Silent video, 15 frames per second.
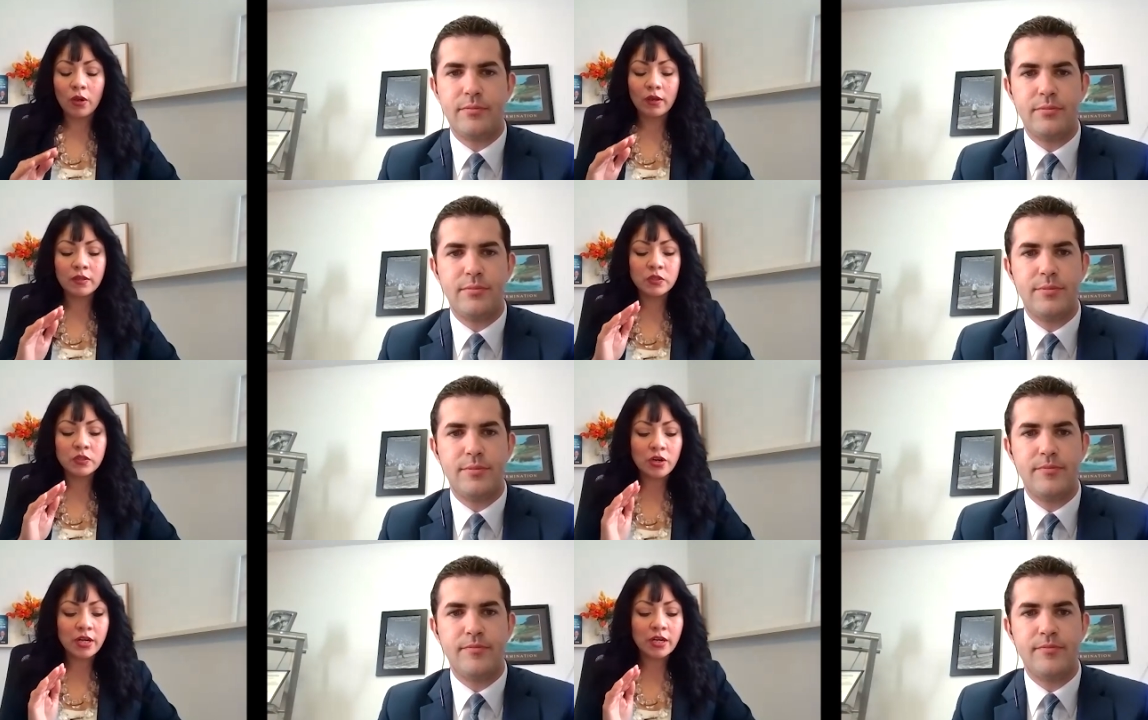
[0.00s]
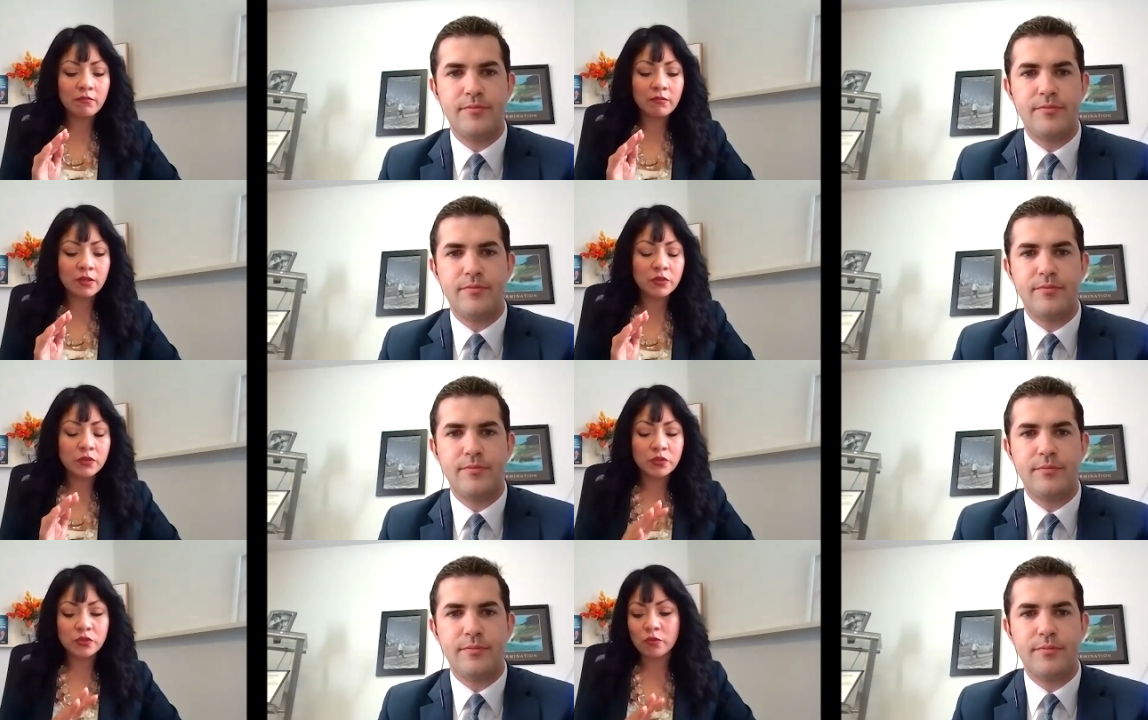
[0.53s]
Speaker 1: certain
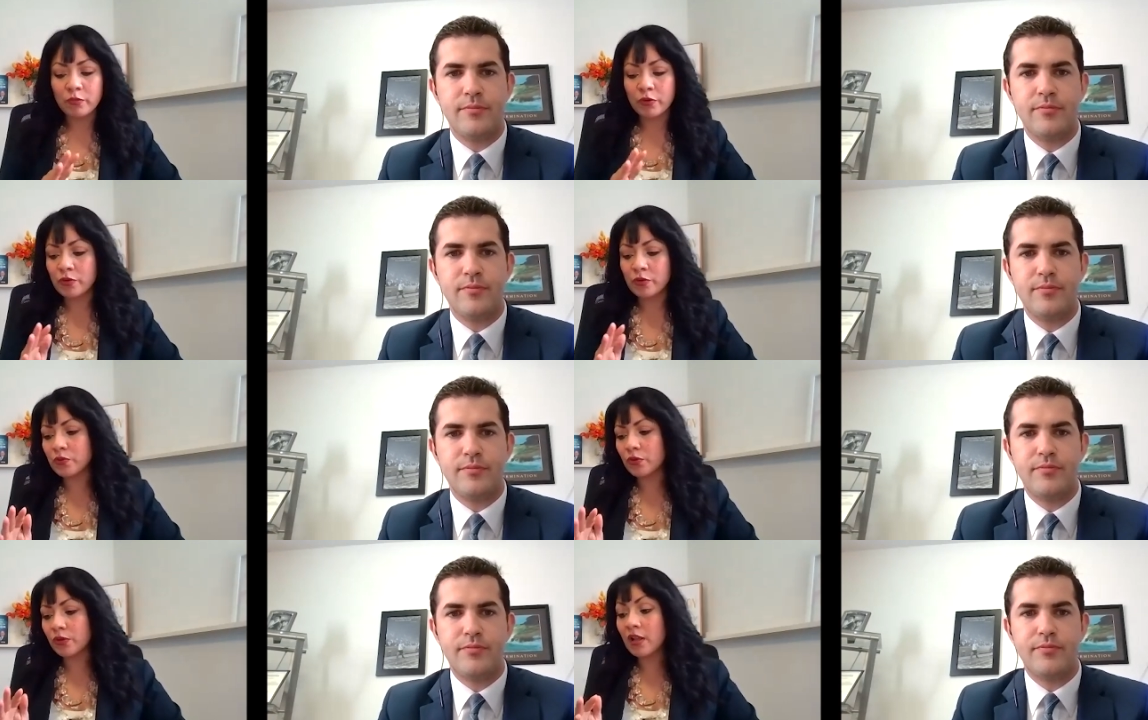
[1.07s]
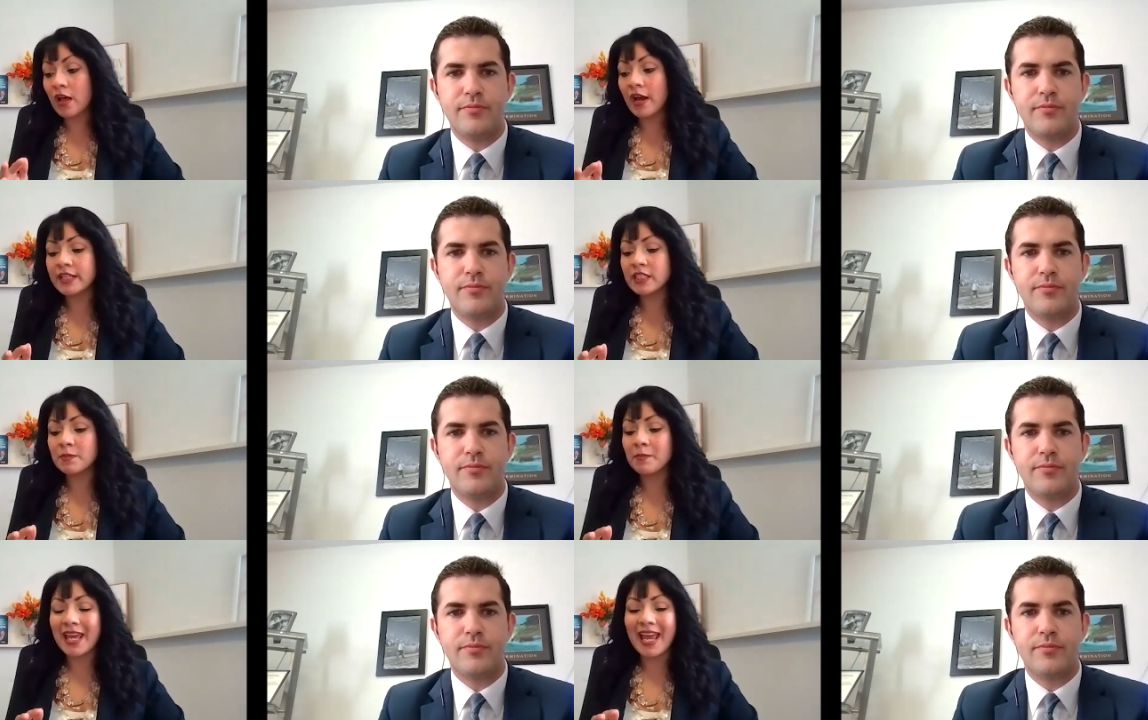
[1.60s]
consumers or
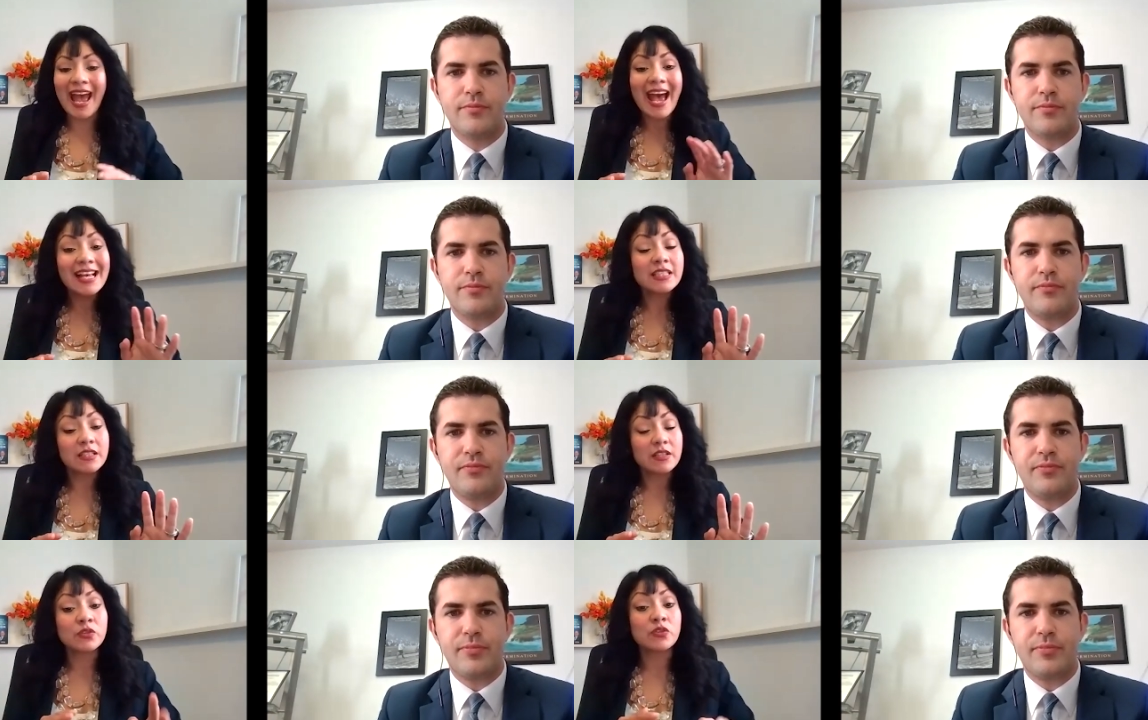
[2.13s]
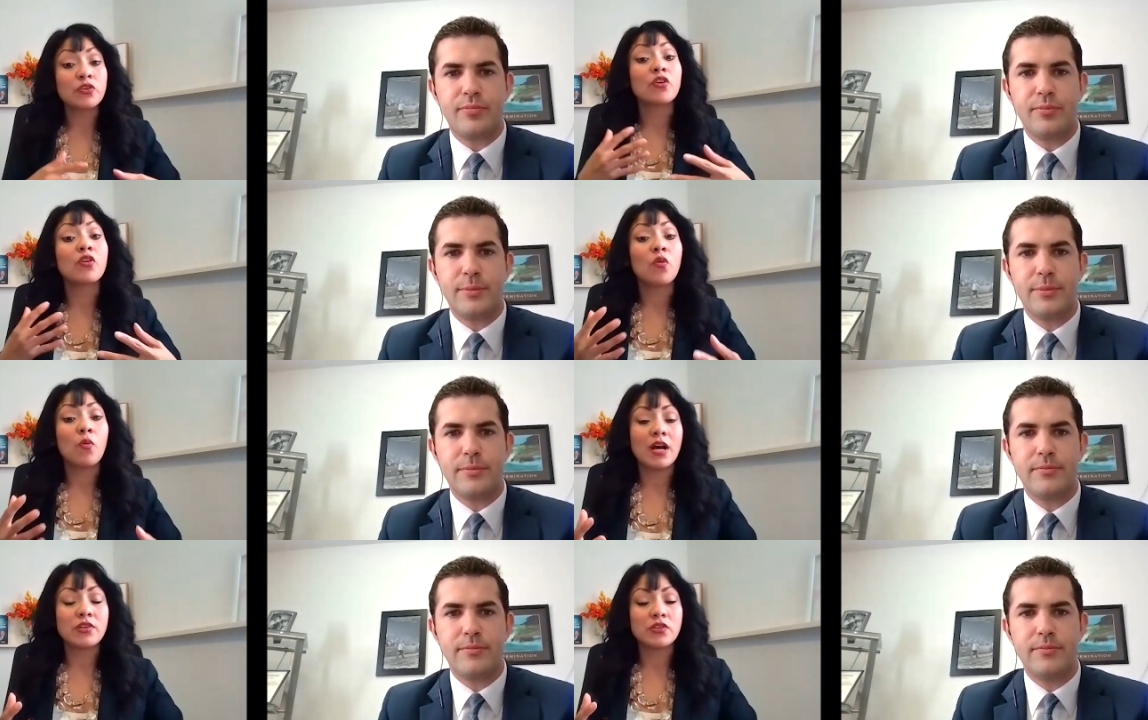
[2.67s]
clients may ask a certain
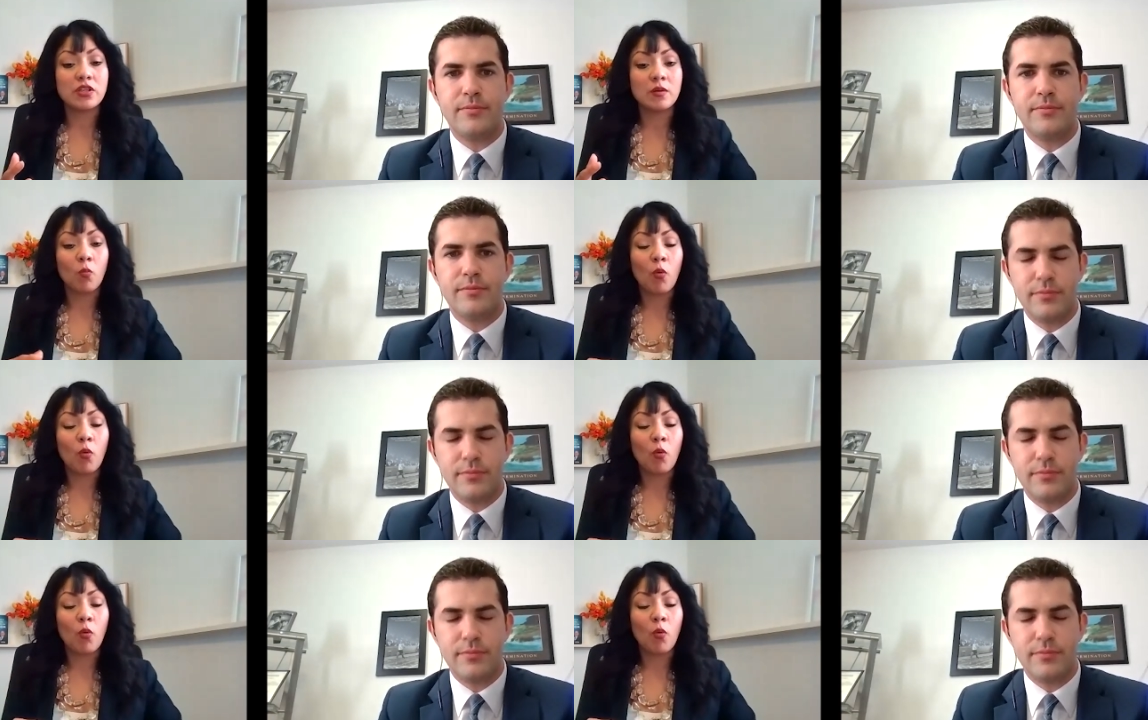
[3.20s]
question.